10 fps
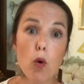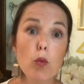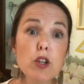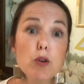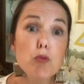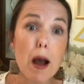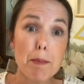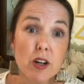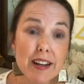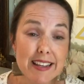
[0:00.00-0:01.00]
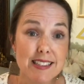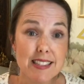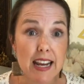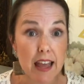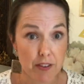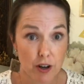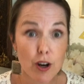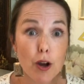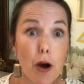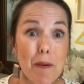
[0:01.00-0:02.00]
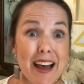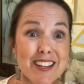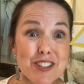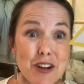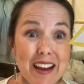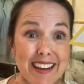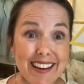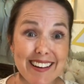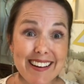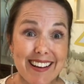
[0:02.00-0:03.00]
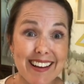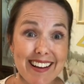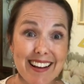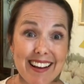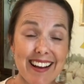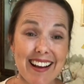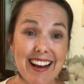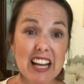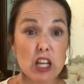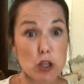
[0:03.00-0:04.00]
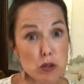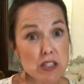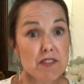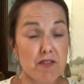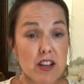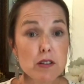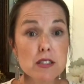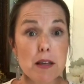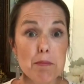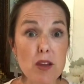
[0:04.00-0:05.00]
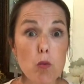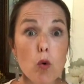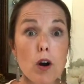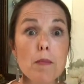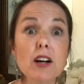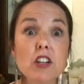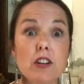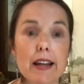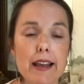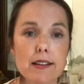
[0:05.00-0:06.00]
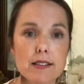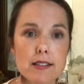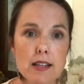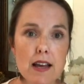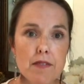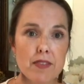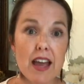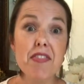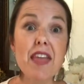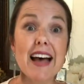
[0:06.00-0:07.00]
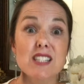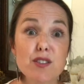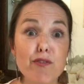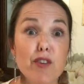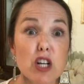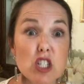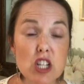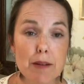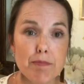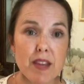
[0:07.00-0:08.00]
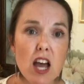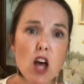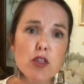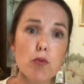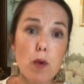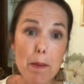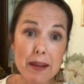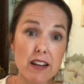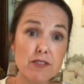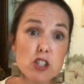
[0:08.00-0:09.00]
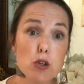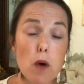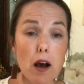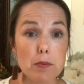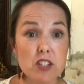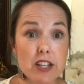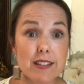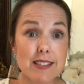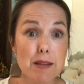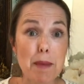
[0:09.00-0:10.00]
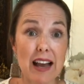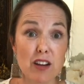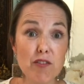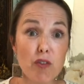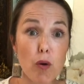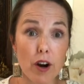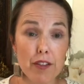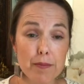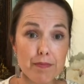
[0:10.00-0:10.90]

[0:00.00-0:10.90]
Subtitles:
When you rub your hands together, go ahead, try it. You should feel something warm on your hands. That's friction, the rubbing of 2 objects back and forth.